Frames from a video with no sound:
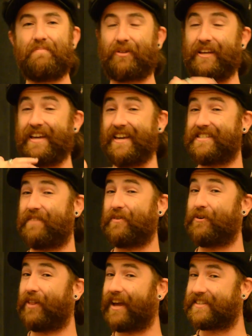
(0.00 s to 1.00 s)
Please, if
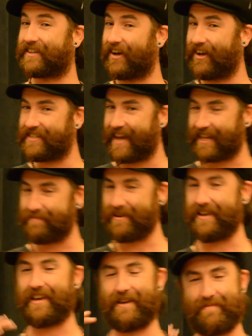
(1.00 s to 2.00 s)
you would like to contact
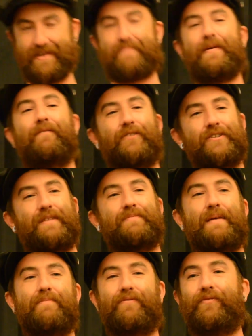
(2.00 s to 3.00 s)
me, hit me up after
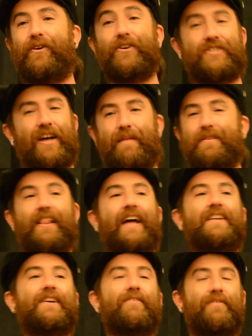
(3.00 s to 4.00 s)
September 1st. I'll be
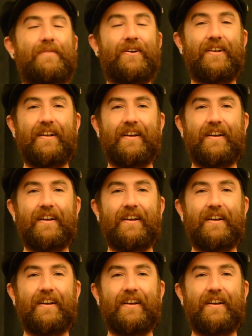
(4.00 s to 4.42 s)
glad to hear from you.